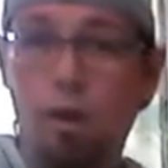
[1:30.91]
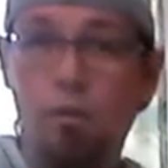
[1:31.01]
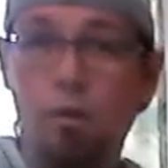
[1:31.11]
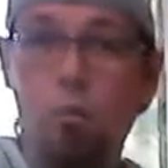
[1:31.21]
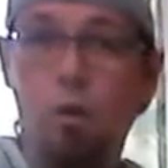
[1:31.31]

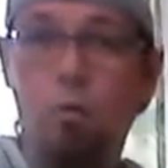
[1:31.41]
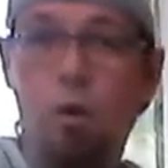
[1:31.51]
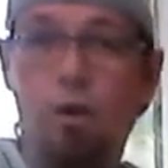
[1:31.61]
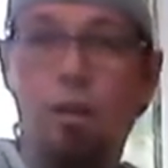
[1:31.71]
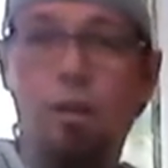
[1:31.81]
never warm
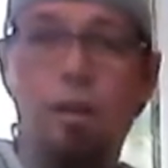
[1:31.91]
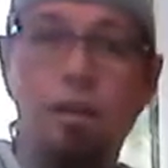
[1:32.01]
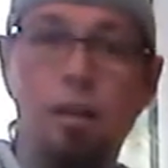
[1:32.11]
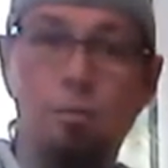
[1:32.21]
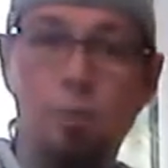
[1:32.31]
water.
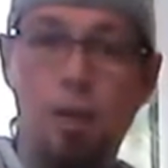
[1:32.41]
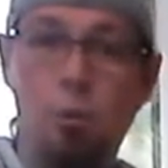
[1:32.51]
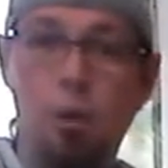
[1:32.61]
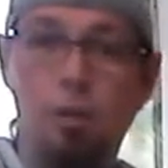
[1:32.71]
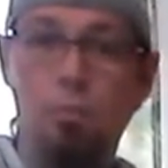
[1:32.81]
That'll make
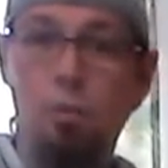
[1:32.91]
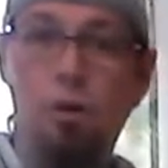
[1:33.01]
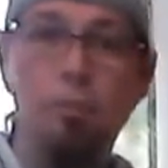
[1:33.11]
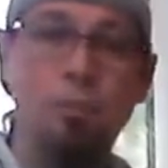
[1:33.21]
it wilt more.